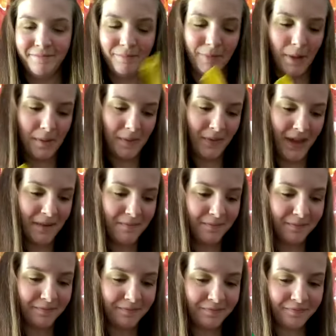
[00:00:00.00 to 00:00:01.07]
Puppet play.
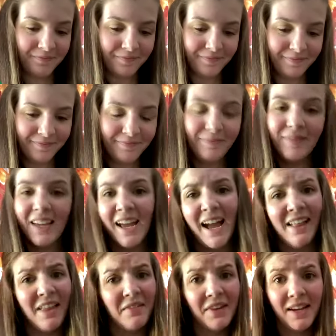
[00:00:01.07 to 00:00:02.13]
I
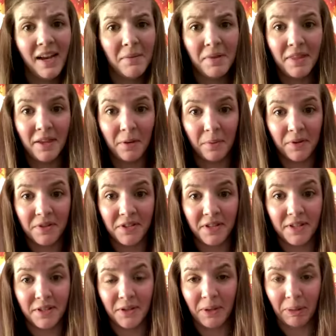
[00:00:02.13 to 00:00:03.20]
love it. I'm a theater person,
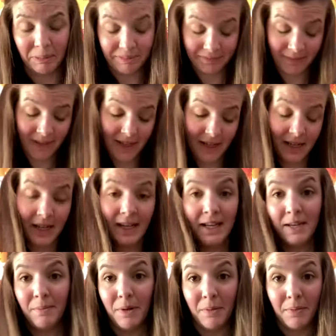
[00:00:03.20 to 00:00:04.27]
so
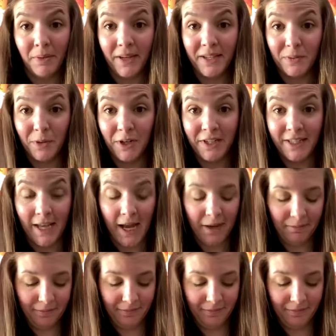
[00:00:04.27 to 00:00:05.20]
puppet play is where it's at.